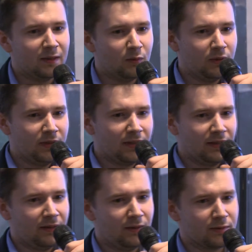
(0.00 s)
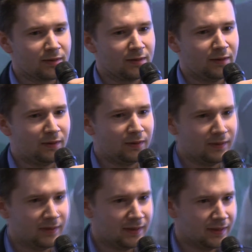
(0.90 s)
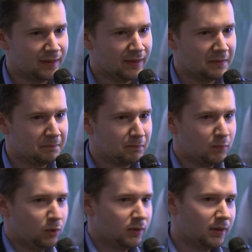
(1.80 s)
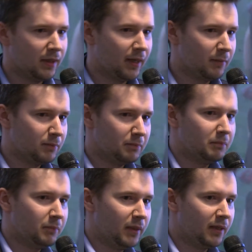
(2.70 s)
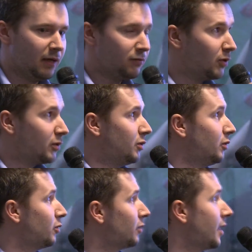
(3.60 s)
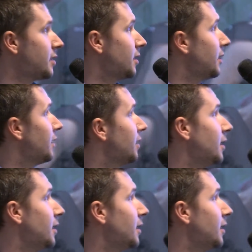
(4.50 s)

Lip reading: We also put a big effort to testing.